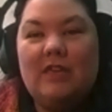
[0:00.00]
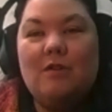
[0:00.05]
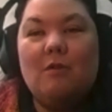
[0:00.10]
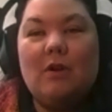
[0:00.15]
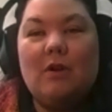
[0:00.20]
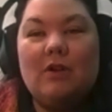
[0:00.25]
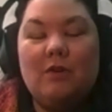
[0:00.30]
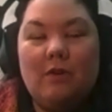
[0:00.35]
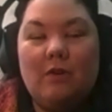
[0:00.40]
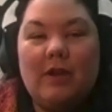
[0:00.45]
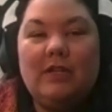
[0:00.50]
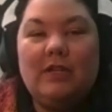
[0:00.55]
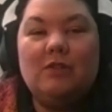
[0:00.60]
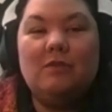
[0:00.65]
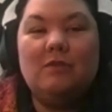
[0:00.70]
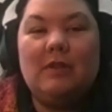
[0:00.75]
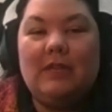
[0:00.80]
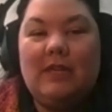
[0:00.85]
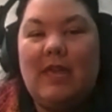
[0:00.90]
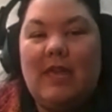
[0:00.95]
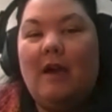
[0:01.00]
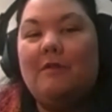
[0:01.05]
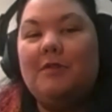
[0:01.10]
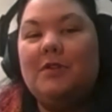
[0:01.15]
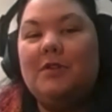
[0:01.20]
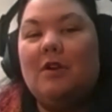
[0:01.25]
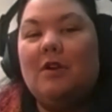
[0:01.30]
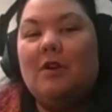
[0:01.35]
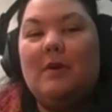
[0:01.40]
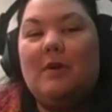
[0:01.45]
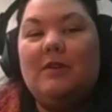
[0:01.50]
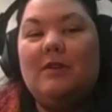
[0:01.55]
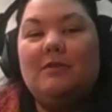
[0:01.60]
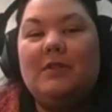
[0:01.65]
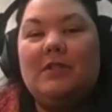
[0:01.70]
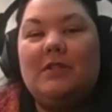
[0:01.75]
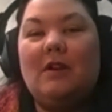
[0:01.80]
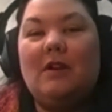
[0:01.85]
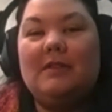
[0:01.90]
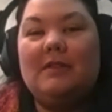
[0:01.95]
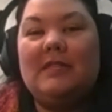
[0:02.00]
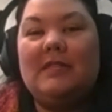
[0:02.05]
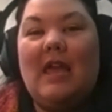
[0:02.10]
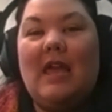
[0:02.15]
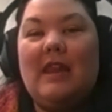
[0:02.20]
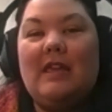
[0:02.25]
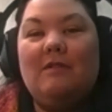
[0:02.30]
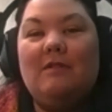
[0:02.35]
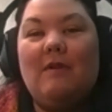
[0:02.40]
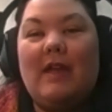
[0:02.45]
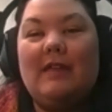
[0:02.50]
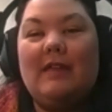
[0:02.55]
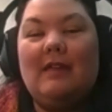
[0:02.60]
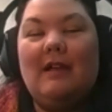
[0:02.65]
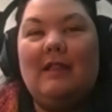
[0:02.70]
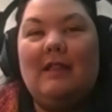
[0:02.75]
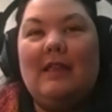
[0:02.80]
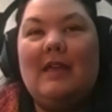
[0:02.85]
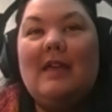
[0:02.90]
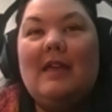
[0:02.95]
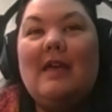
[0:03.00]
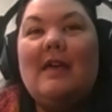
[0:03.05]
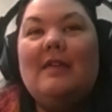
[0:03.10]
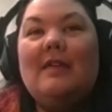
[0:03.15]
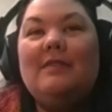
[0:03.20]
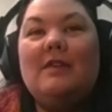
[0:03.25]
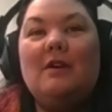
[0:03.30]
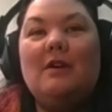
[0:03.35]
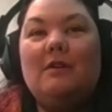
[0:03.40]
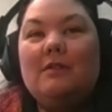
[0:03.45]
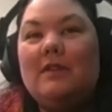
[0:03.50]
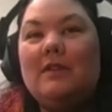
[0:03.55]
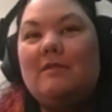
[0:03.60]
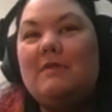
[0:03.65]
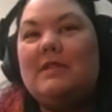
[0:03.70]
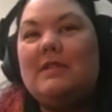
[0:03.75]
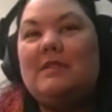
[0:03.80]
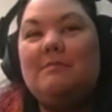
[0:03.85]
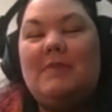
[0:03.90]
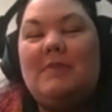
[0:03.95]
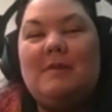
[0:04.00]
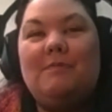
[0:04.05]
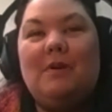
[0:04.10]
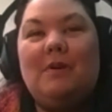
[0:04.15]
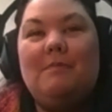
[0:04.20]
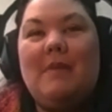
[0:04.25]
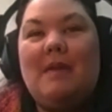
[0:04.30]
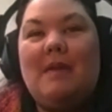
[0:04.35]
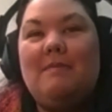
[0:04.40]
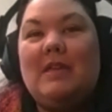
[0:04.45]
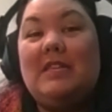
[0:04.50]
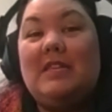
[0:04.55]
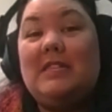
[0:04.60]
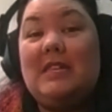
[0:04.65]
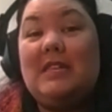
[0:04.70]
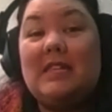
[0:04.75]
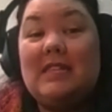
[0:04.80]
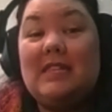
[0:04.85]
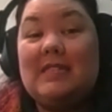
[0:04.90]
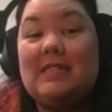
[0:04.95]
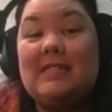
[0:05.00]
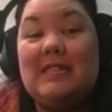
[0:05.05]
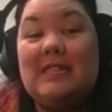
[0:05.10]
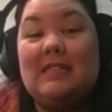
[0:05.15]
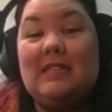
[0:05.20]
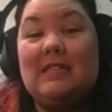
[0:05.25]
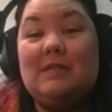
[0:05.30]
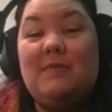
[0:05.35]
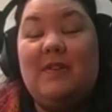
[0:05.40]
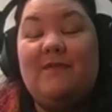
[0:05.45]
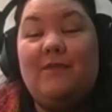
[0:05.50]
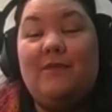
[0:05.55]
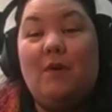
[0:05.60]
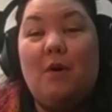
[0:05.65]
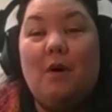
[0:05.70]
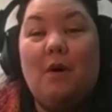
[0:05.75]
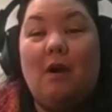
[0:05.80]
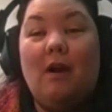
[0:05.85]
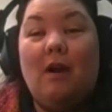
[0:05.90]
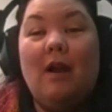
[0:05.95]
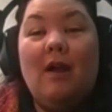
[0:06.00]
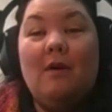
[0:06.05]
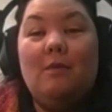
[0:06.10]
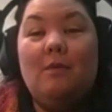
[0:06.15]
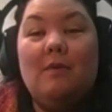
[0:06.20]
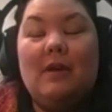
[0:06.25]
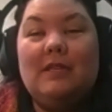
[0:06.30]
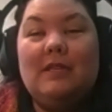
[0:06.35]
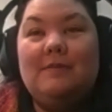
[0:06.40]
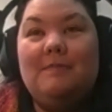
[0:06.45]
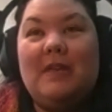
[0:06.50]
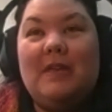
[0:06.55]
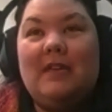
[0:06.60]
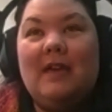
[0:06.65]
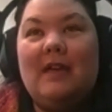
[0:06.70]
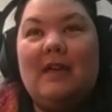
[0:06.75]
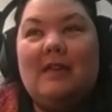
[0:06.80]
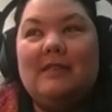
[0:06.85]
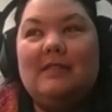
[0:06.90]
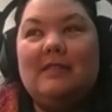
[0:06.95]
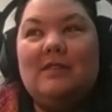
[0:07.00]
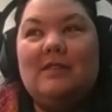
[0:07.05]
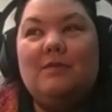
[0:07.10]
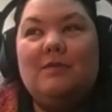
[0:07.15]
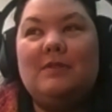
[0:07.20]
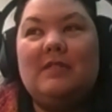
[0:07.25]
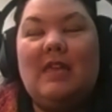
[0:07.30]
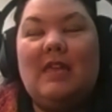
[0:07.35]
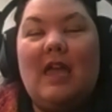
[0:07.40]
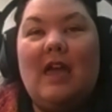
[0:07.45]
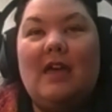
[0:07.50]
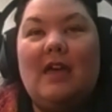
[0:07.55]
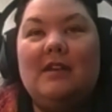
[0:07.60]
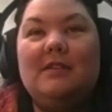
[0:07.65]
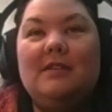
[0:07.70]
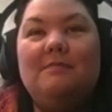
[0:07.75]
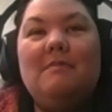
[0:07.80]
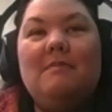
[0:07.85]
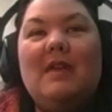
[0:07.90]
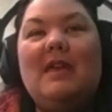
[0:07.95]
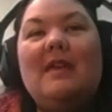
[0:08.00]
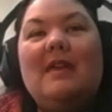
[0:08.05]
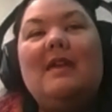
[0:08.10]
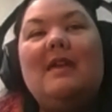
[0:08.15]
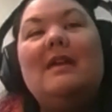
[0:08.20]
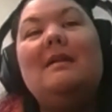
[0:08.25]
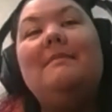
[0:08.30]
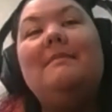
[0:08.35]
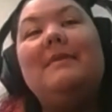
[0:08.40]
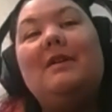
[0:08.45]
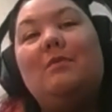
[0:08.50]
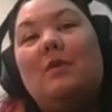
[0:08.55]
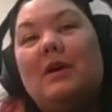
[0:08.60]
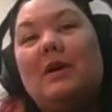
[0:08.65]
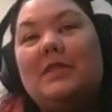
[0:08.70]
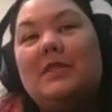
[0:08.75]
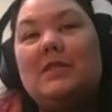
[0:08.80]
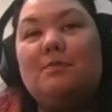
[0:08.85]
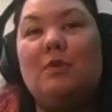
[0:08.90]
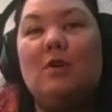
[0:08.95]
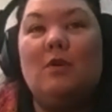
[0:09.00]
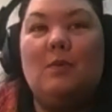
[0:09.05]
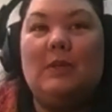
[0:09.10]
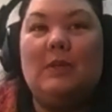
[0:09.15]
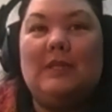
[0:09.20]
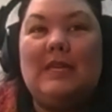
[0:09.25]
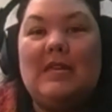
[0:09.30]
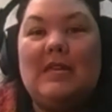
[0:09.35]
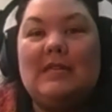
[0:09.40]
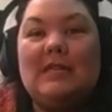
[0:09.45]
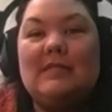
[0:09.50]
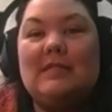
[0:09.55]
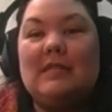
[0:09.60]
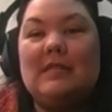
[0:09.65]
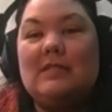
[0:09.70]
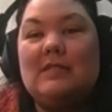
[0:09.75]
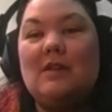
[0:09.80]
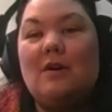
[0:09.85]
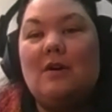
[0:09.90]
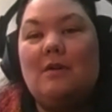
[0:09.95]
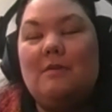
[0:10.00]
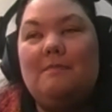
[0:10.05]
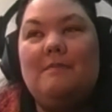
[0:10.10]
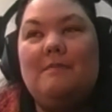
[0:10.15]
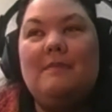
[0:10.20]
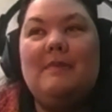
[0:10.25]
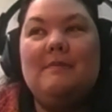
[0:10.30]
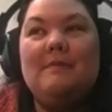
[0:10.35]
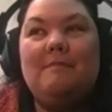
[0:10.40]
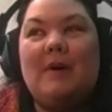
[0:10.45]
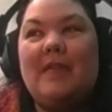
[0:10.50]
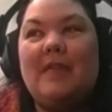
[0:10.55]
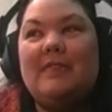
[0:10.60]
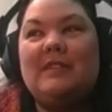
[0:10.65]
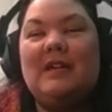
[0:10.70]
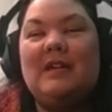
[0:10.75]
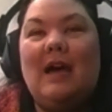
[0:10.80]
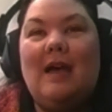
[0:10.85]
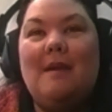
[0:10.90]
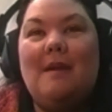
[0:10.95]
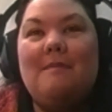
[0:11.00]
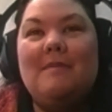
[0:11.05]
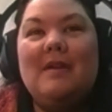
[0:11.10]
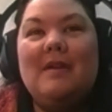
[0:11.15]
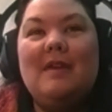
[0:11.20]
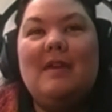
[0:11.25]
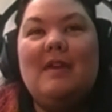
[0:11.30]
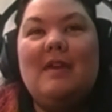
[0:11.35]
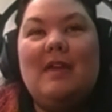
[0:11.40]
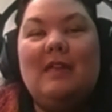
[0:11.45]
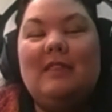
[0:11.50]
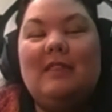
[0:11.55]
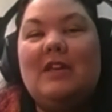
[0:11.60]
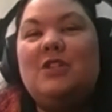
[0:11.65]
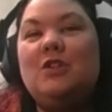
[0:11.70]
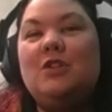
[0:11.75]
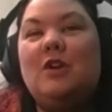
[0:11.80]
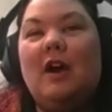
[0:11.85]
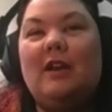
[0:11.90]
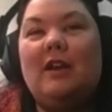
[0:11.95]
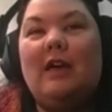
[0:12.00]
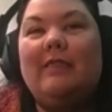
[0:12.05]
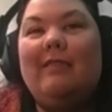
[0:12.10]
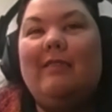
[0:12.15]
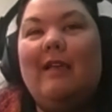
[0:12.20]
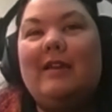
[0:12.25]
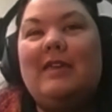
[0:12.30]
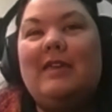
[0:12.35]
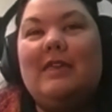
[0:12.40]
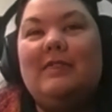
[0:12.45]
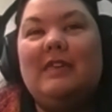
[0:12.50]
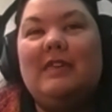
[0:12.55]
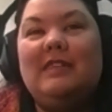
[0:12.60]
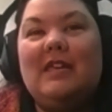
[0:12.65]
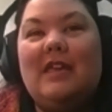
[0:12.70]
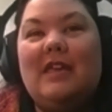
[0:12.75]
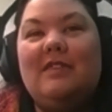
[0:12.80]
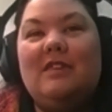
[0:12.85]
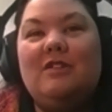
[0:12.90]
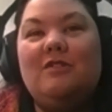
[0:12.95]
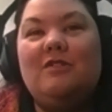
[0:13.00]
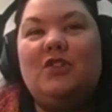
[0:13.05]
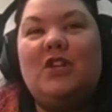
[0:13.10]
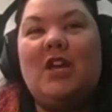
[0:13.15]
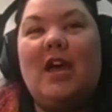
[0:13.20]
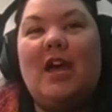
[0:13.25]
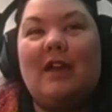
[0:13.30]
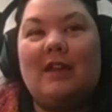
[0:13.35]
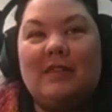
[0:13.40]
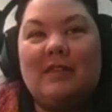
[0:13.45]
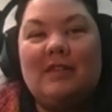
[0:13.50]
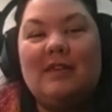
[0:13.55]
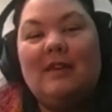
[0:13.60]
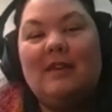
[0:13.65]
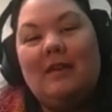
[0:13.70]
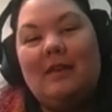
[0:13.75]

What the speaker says: you are going to encounter when you start scanning regularly. The only reason people maybe didn't see this before was because you scanned maybe once per release. And so by the time, unless you got unlucky the day that you checked,